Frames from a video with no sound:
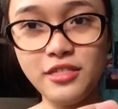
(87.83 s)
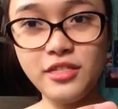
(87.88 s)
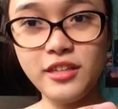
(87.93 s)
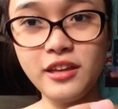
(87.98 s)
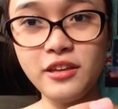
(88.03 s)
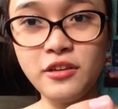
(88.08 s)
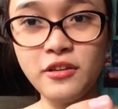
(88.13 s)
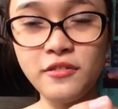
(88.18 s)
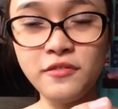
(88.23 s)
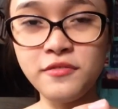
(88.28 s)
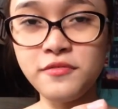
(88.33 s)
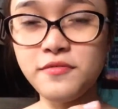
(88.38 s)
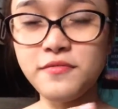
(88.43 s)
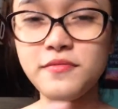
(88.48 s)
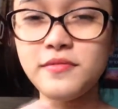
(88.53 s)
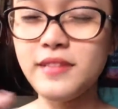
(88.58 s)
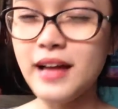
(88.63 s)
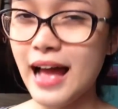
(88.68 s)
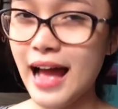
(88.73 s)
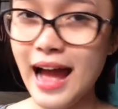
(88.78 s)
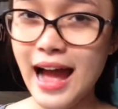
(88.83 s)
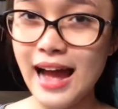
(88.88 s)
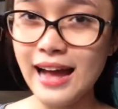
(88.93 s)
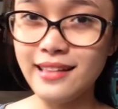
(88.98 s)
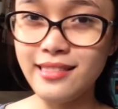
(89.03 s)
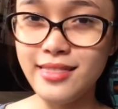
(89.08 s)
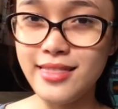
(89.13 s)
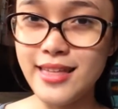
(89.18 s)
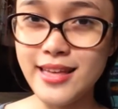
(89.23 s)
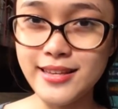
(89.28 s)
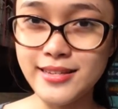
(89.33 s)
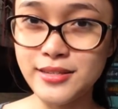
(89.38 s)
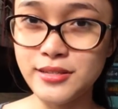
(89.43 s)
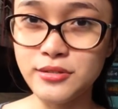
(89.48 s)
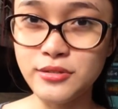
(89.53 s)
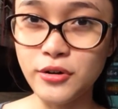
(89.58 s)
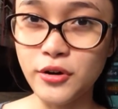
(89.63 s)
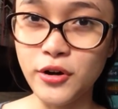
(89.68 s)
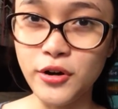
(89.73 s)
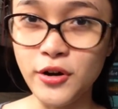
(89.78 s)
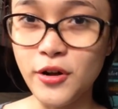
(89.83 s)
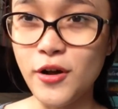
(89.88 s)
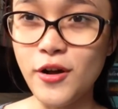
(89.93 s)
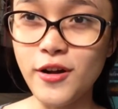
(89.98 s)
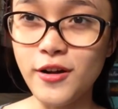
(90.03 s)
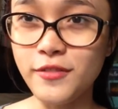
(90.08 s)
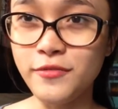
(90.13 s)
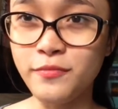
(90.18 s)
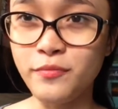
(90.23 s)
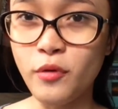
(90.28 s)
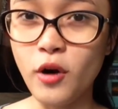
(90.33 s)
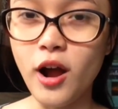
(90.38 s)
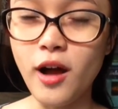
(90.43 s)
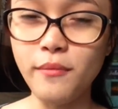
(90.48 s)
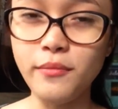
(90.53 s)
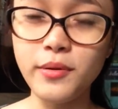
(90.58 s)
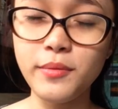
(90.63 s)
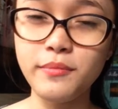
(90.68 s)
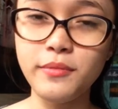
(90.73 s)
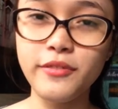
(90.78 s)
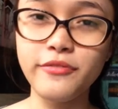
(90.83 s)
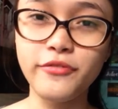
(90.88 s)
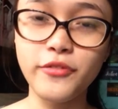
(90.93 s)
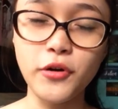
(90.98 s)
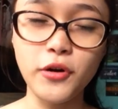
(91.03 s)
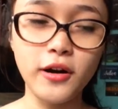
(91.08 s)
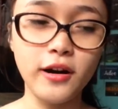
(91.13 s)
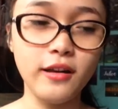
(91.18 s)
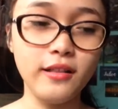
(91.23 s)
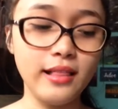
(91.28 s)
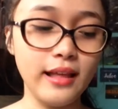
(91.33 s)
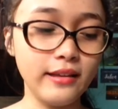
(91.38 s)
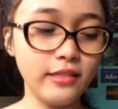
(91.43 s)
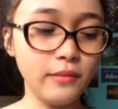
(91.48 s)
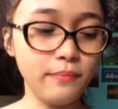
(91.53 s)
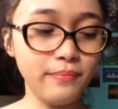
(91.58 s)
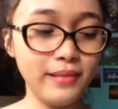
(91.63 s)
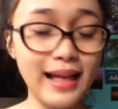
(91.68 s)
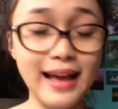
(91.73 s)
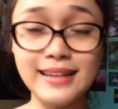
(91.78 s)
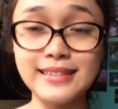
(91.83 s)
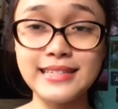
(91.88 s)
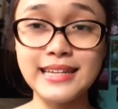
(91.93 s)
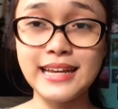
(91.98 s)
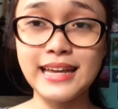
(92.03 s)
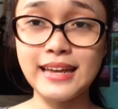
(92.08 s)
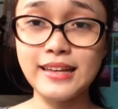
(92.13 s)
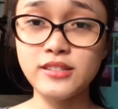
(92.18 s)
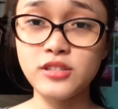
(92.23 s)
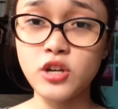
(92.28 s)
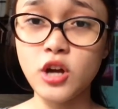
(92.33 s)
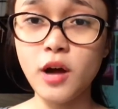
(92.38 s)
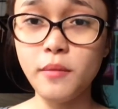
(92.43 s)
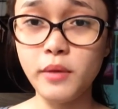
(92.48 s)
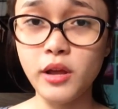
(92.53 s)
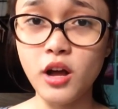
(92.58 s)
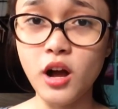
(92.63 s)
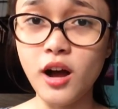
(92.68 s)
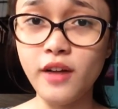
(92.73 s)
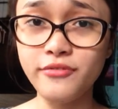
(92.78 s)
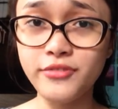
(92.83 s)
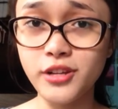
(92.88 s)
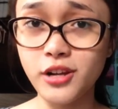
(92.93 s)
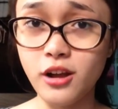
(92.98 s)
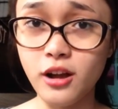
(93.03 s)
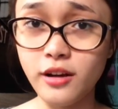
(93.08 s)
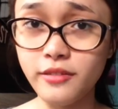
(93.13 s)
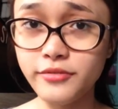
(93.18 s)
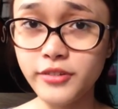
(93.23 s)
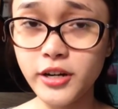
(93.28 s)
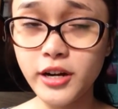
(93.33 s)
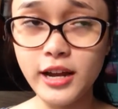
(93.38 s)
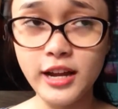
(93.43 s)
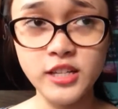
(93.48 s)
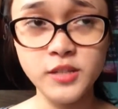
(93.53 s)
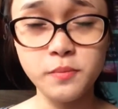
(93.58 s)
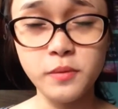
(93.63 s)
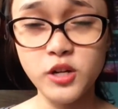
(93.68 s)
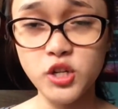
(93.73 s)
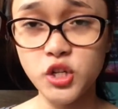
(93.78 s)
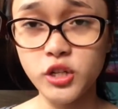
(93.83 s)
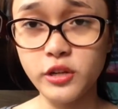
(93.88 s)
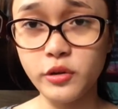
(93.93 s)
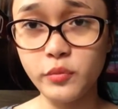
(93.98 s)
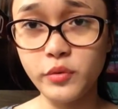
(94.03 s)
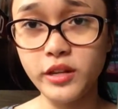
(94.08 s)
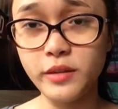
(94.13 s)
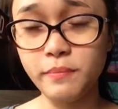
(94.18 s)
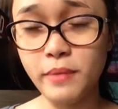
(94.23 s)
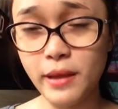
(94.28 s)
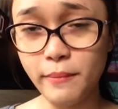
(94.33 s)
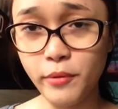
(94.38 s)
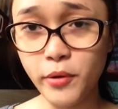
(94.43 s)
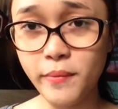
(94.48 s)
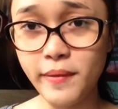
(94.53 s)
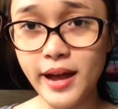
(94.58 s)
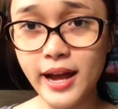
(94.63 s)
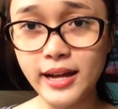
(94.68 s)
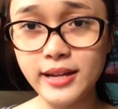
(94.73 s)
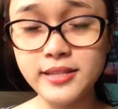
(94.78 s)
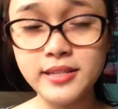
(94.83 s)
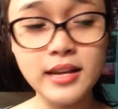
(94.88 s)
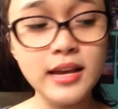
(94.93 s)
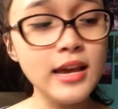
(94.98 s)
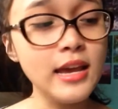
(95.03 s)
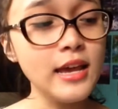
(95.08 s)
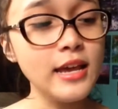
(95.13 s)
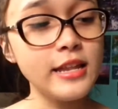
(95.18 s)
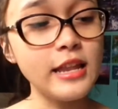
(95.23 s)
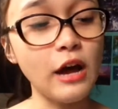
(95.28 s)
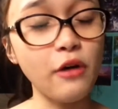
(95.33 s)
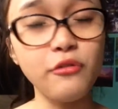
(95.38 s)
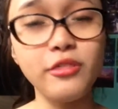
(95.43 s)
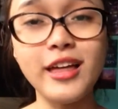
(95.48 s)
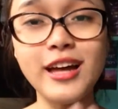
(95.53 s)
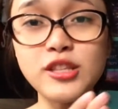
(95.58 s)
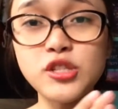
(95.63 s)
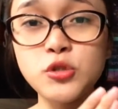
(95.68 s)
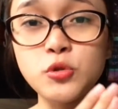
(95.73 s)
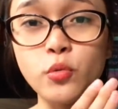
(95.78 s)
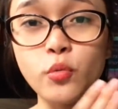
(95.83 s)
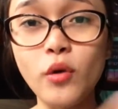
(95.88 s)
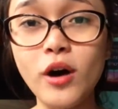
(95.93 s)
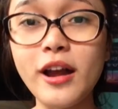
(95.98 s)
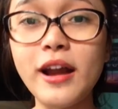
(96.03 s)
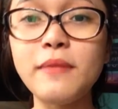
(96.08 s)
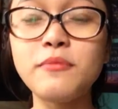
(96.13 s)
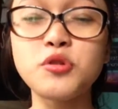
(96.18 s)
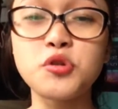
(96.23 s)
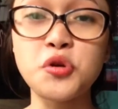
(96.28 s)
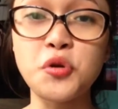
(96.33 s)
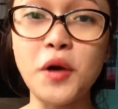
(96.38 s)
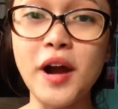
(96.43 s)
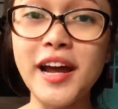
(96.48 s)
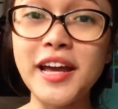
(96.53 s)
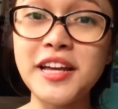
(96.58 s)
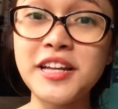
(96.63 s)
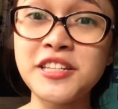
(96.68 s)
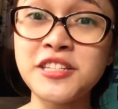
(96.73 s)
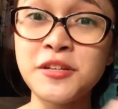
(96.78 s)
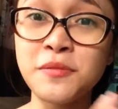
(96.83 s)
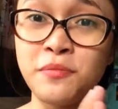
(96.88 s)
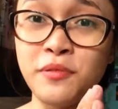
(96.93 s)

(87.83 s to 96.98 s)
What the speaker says: think you had this sort of problem before, like the plastic is coming off the cover, especially with paperbacks. Now that's what I'm trying to